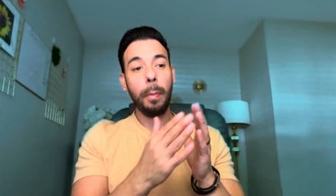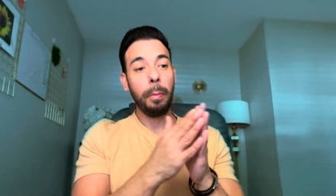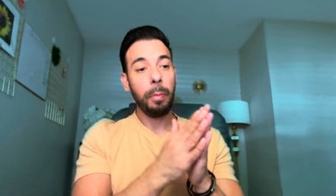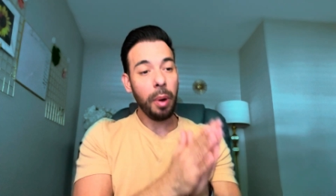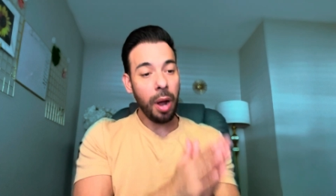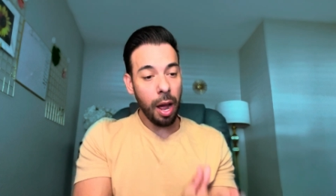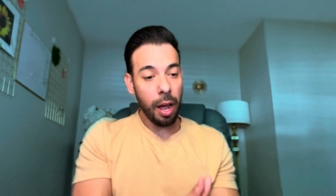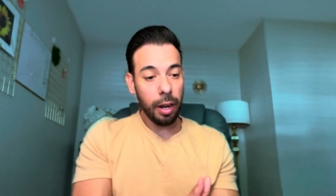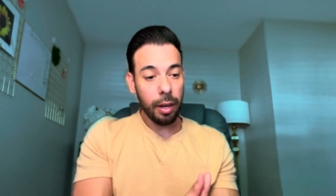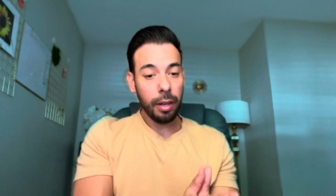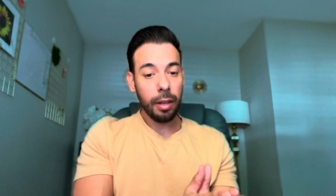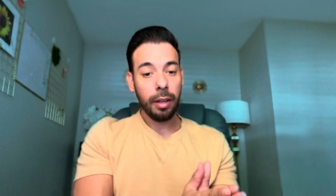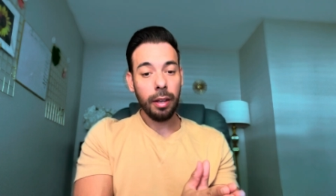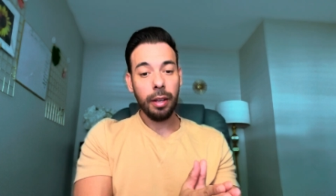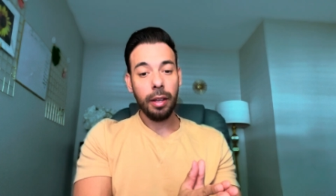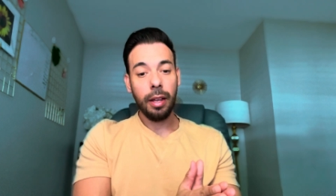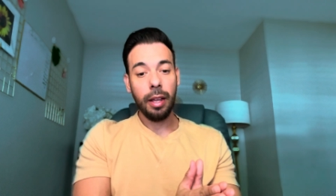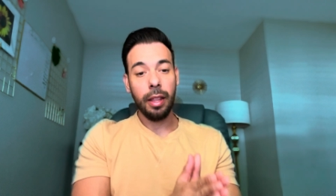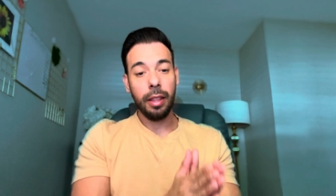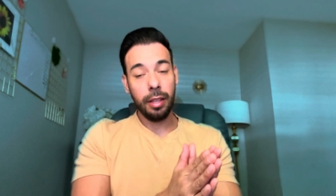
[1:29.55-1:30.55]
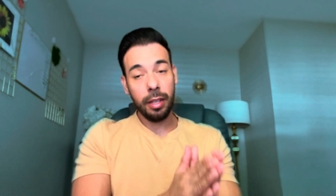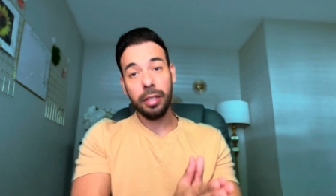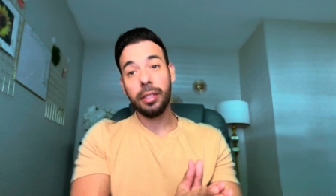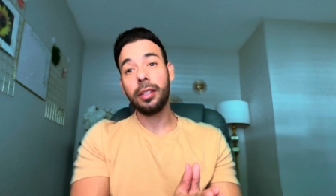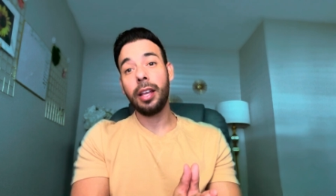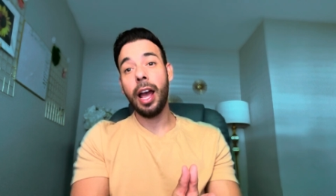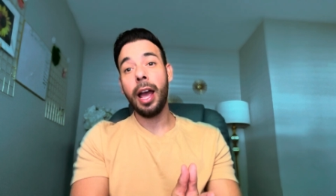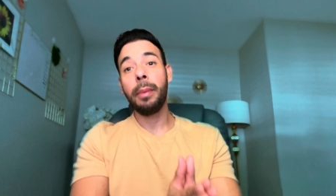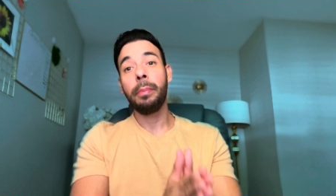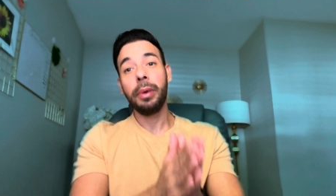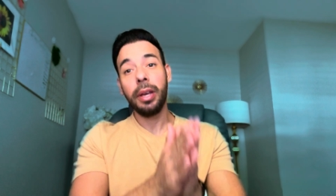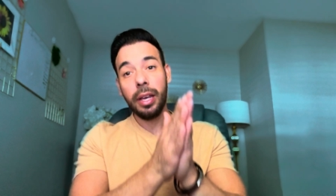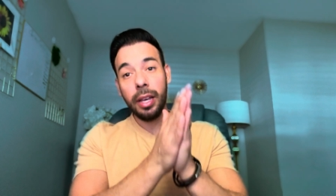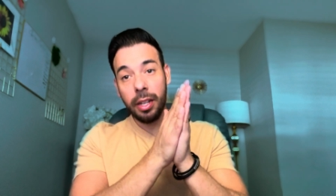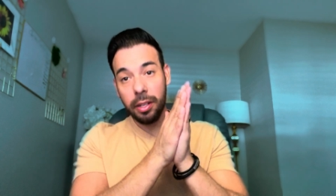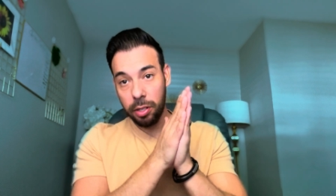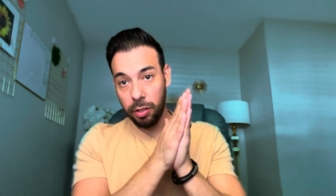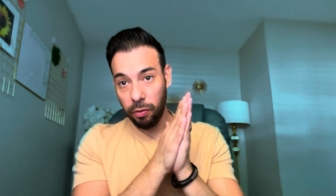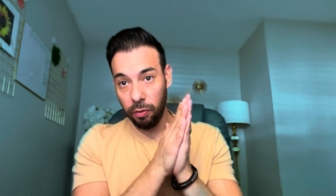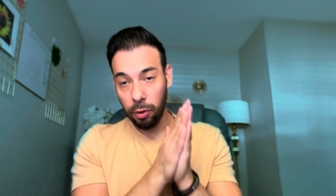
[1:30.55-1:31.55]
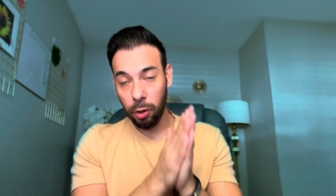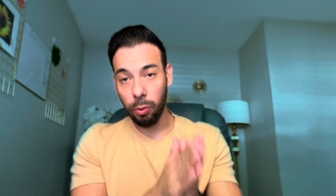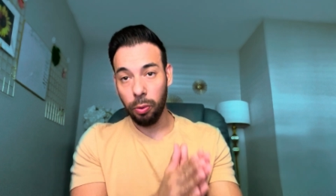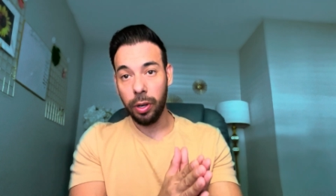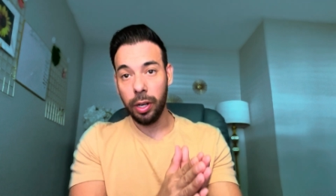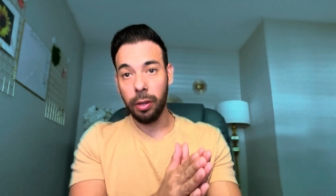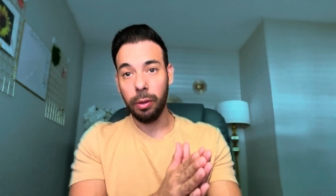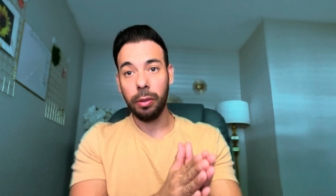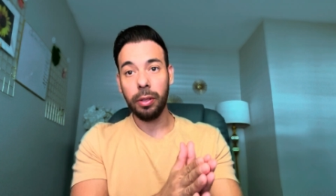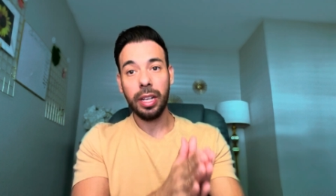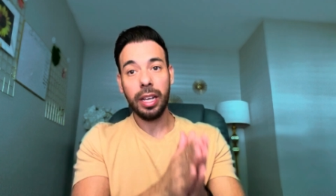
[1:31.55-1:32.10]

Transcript: But this time, it's for real.